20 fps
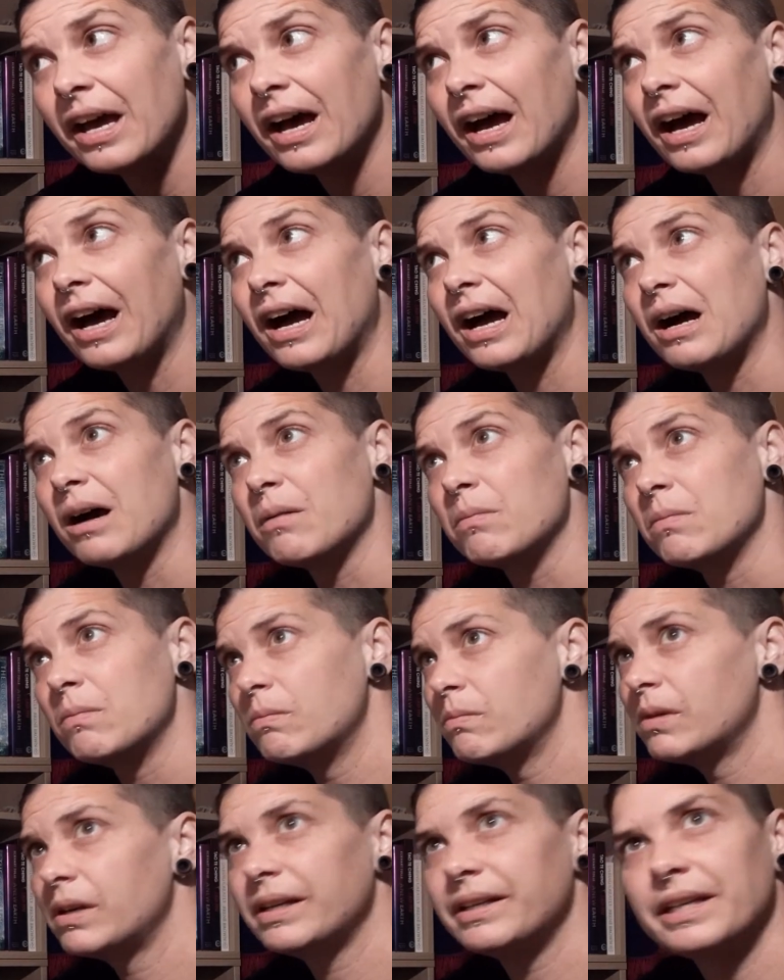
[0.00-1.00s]

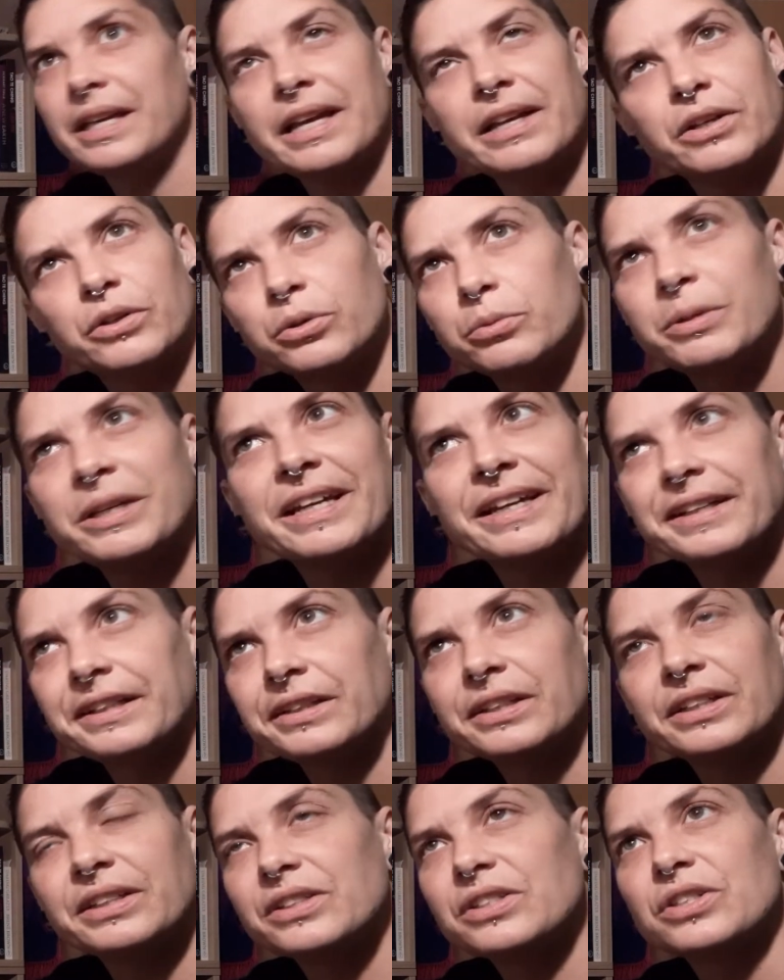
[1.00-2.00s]
Um, it, it, could be
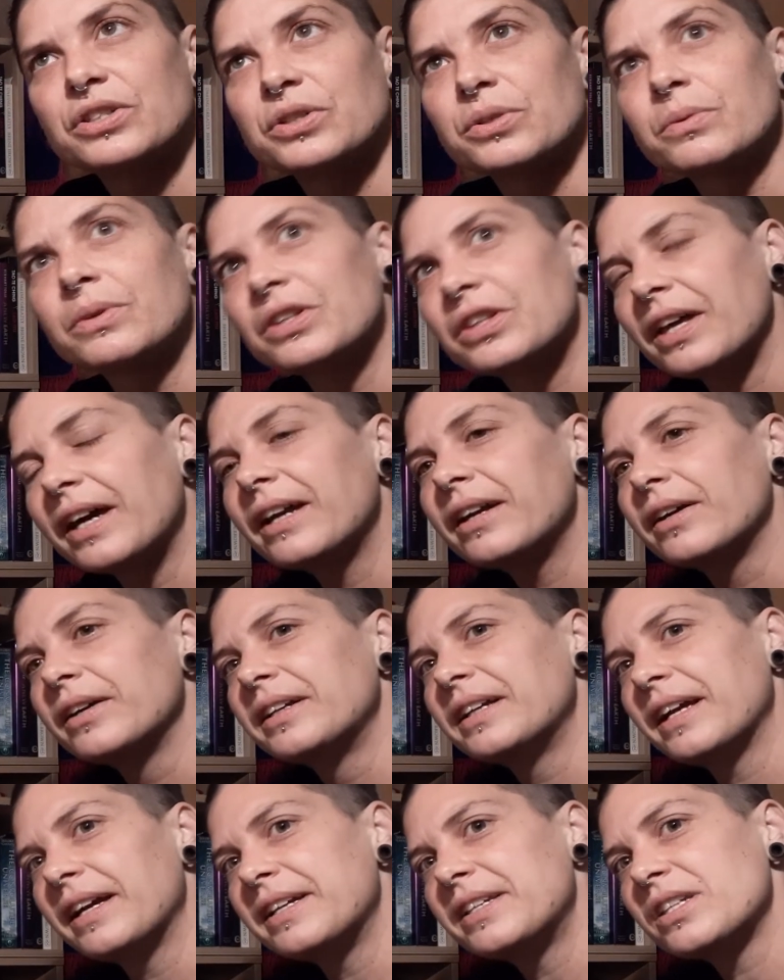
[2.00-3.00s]
anything to do with that.
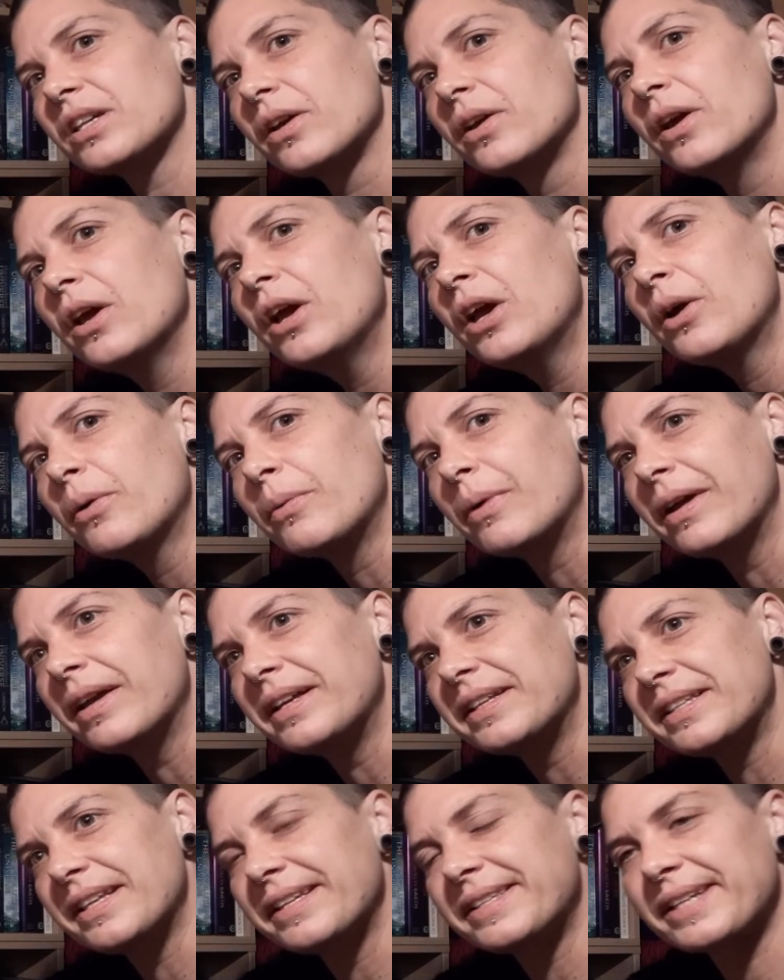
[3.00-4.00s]
Okay, so it,
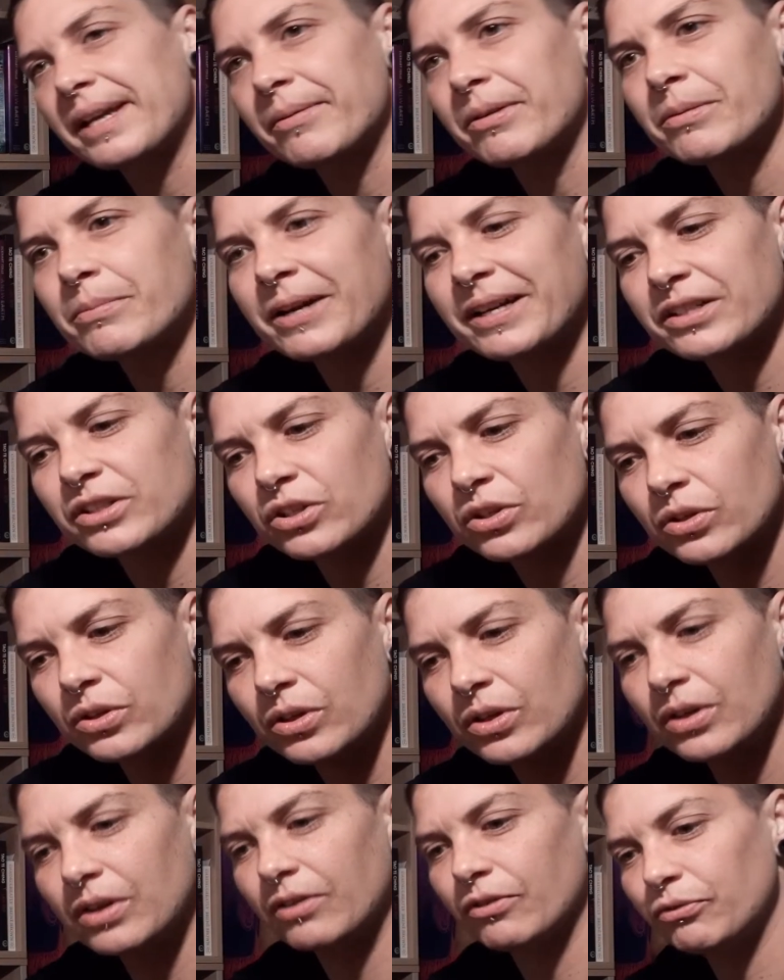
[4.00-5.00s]
it's coming back
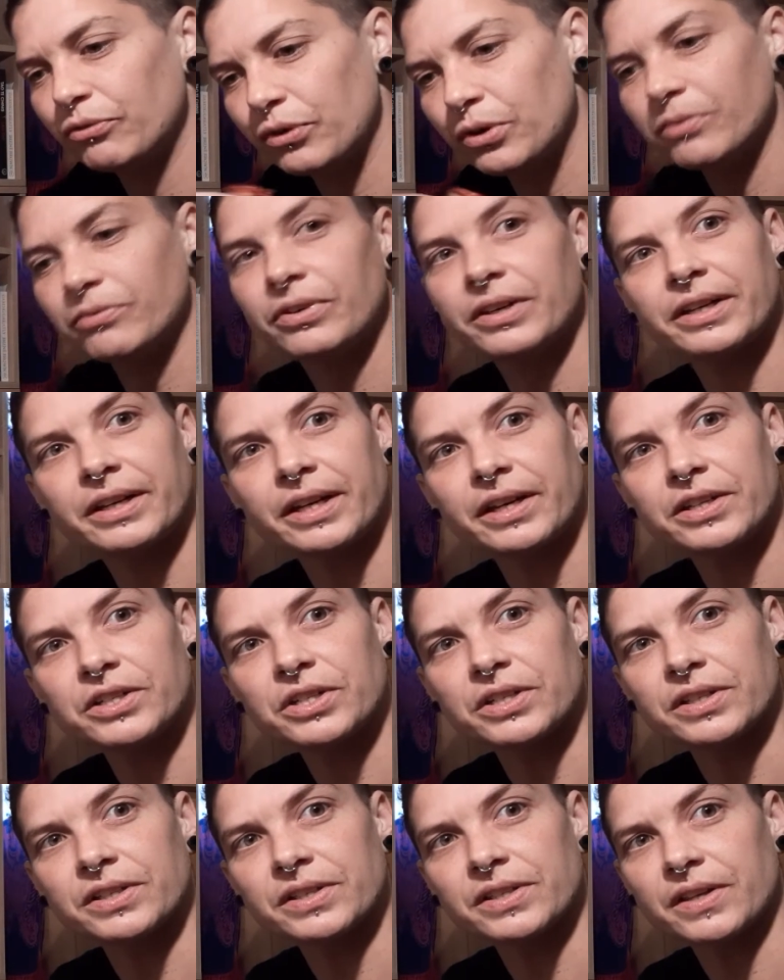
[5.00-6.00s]
to firm
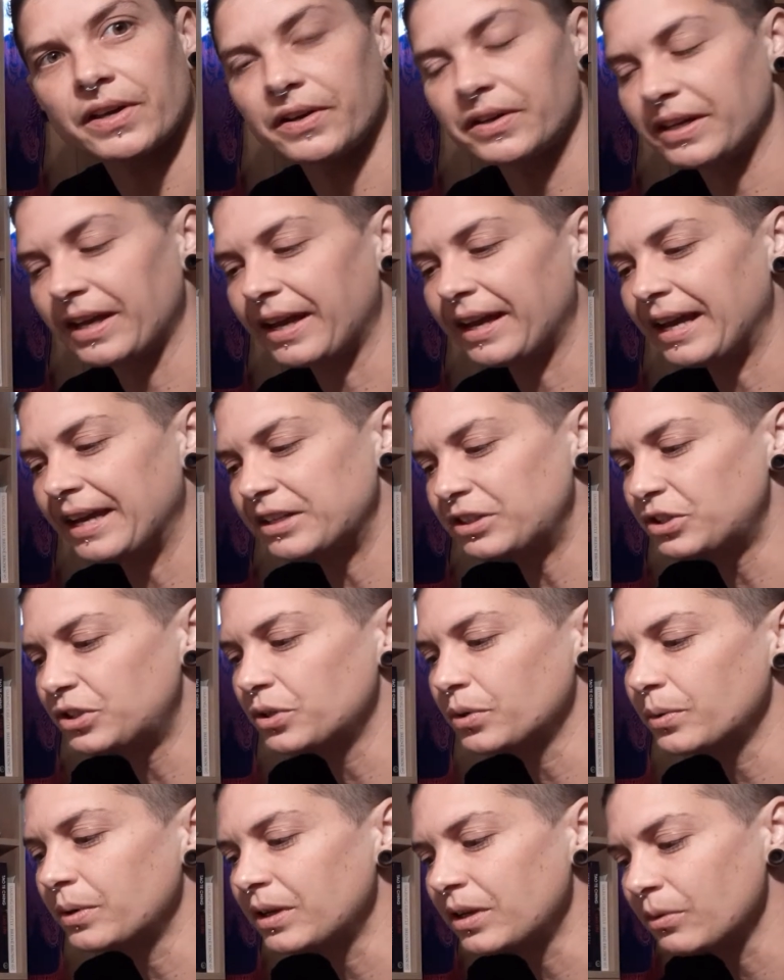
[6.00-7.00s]
foundations, okay, and
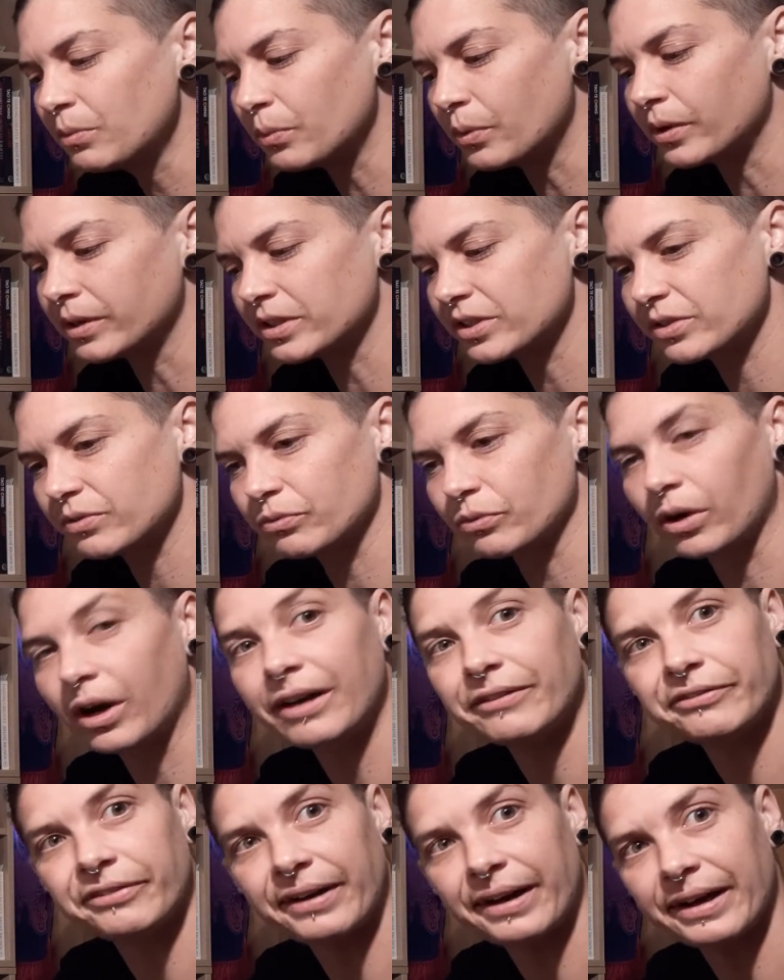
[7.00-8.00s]
doing what's
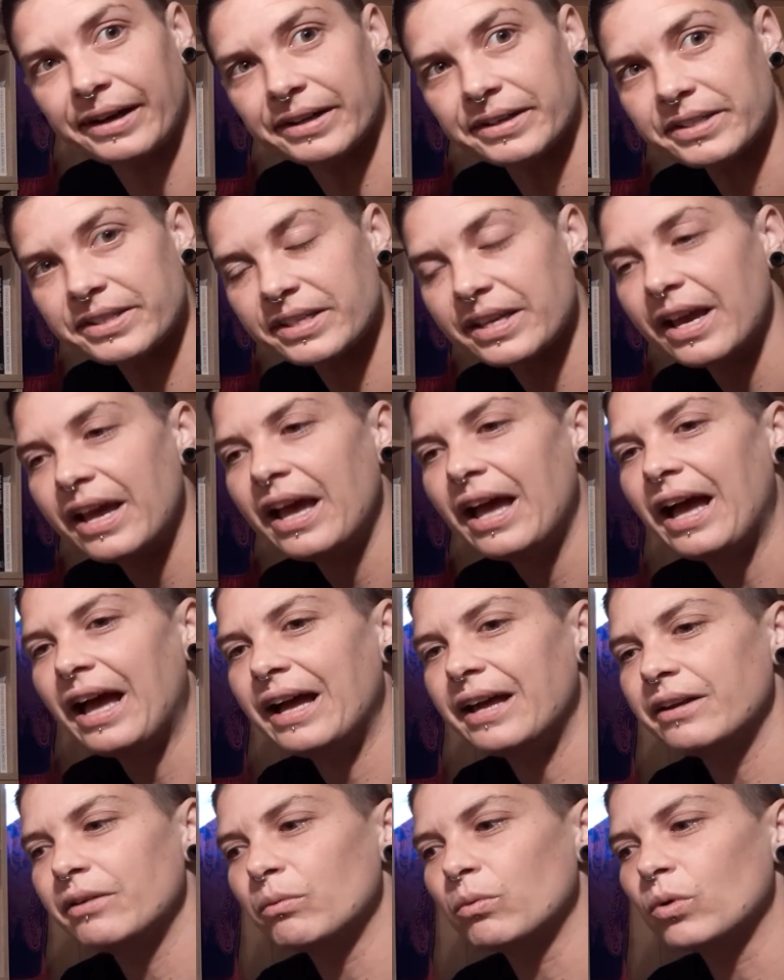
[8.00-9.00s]
right for us
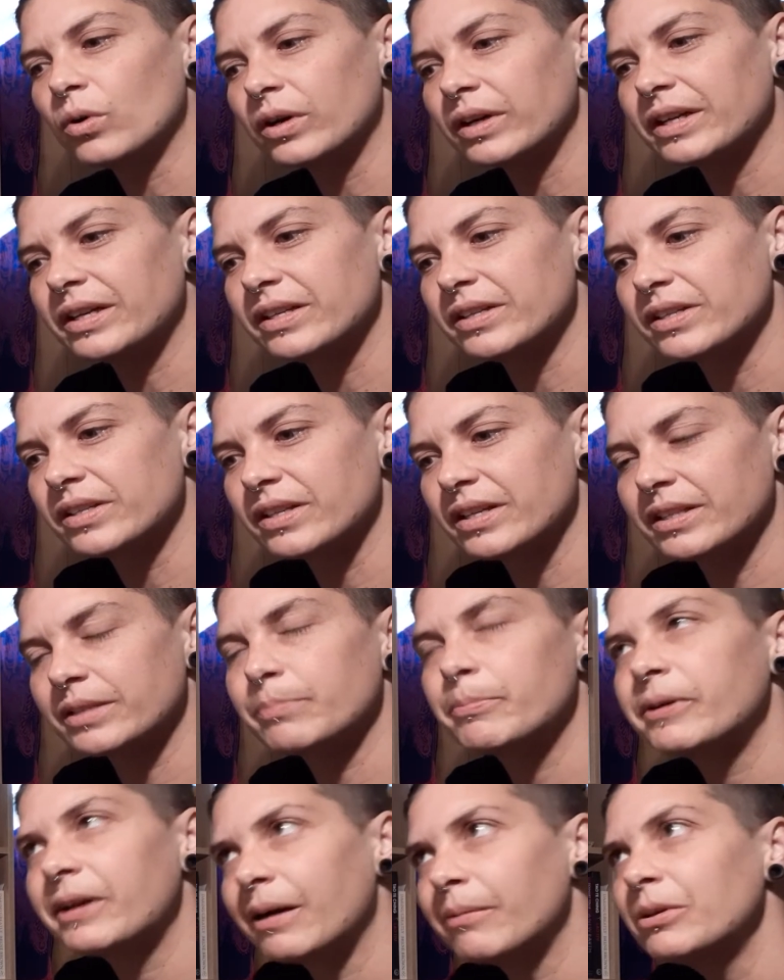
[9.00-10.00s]
and what is, it's
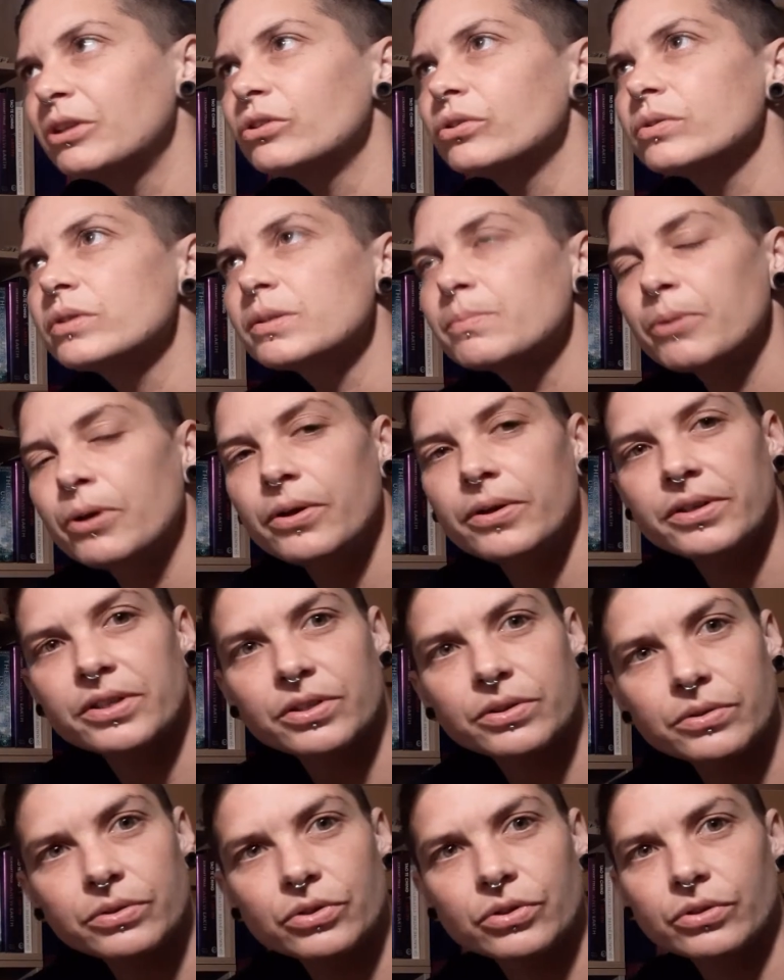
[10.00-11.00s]
coming through as
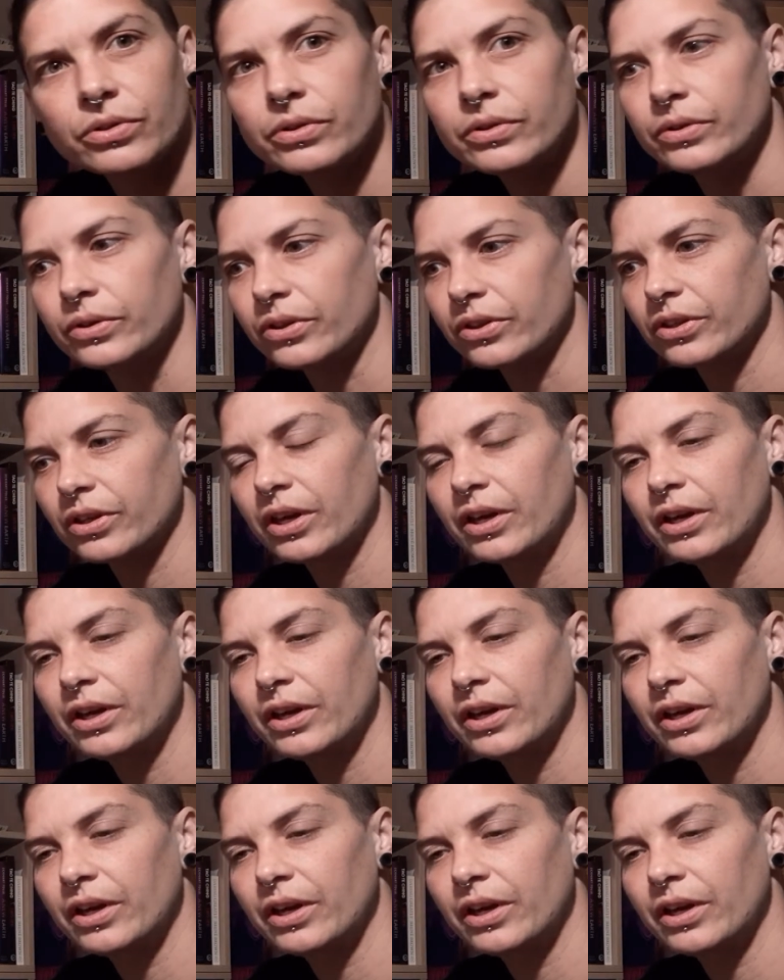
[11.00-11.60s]
personal truth.